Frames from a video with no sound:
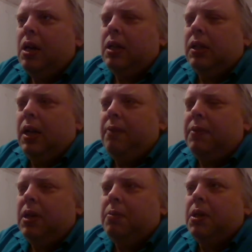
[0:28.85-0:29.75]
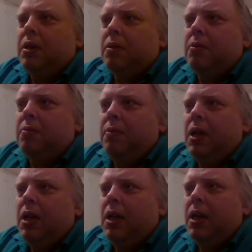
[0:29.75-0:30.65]
A lifetime ago,
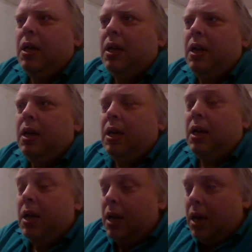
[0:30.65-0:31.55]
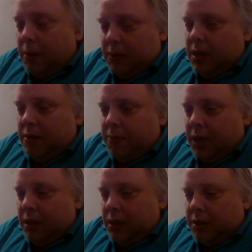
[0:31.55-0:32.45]
I was hit
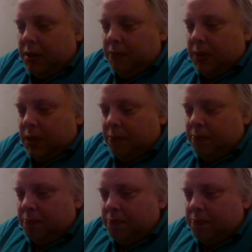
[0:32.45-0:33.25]
by an SUV